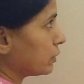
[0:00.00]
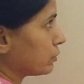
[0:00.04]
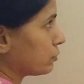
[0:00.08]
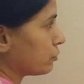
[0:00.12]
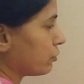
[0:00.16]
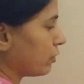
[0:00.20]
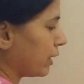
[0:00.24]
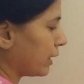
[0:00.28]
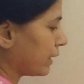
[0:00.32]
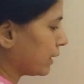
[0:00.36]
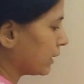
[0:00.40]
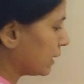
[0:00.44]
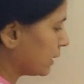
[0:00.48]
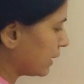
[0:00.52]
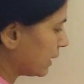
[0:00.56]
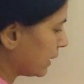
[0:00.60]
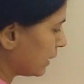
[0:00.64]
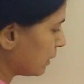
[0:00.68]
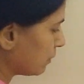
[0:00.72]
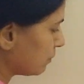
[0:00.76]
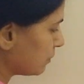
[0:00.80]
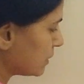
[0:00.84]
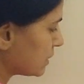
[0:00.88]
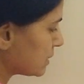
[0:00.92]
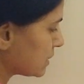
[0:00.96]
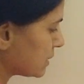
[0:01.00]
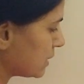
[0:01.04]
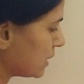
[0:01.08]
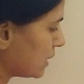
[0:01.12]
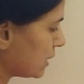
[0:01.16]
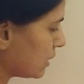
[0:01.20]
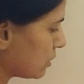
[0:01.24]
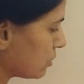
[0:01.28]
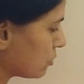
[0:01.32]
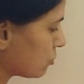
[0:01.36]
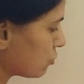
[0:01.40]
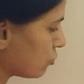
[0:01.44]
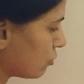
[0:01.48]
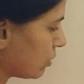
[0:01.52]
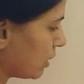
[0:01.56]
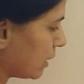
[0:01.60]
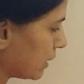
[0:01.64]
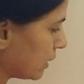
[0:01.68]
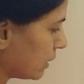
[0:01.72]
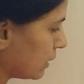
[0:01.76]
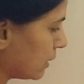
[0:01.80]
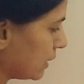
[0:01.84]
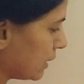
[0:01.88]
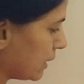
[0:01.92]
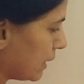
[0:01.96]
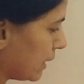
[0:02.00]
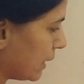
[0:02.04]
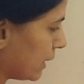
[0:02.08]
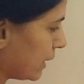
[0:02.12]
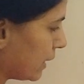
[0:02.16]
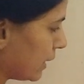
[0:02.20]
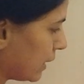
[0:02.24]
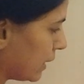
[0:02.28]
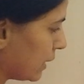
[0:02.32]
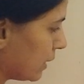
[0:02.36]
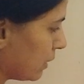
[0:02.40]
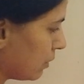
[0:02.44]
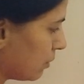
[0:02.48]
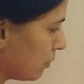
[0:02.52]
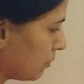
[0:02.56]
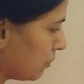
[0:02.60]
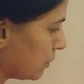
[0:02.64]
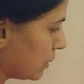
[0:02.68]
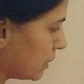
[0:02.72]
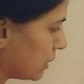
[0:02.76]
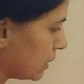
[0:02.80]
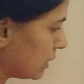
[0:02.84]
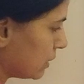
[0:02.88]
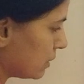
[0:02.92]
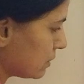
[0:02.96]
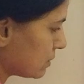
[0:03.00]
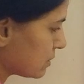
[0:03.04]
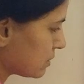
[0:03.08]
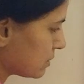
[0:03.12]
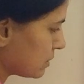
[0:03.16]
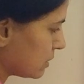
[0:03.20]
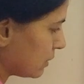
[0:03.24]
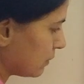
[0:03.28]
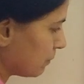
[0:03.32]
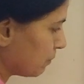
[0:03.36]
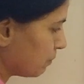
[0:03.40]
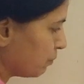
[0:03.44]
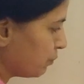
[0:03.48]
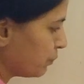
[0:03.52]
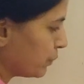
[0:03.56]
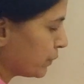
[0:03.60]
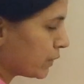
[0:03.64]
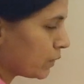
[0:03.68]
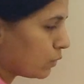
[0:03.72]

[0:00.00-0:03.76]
triangle ABC, in triangle ABC,